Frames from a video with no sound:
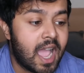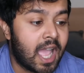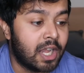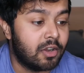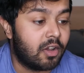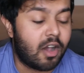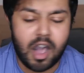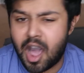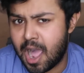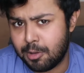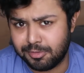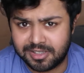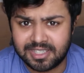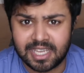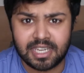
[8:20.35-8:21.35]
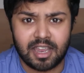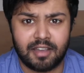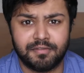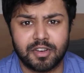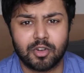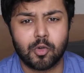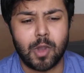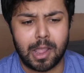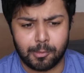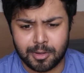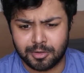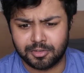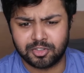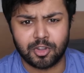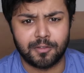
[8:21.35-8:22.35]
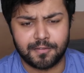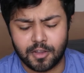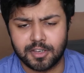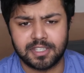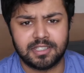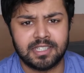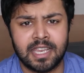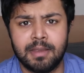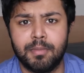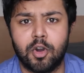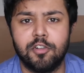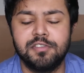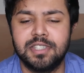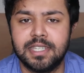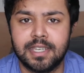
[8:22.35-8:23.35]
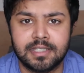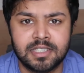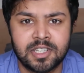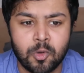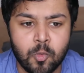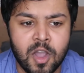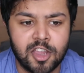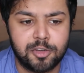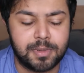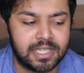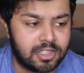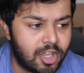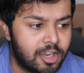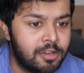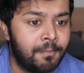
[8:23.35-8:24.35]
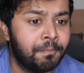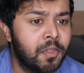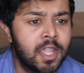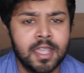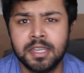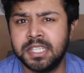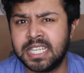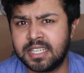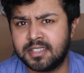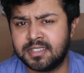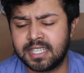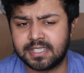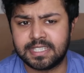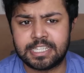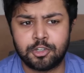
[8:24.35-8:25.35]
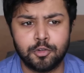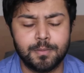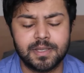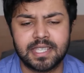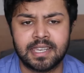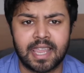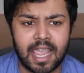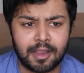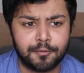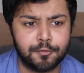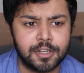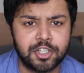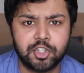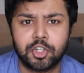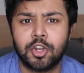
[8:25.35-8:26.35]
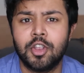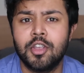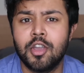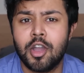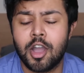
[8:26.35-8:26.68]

And I would say that I've done quite well so far this year, but obviously there's still work to be done. Need a 62% average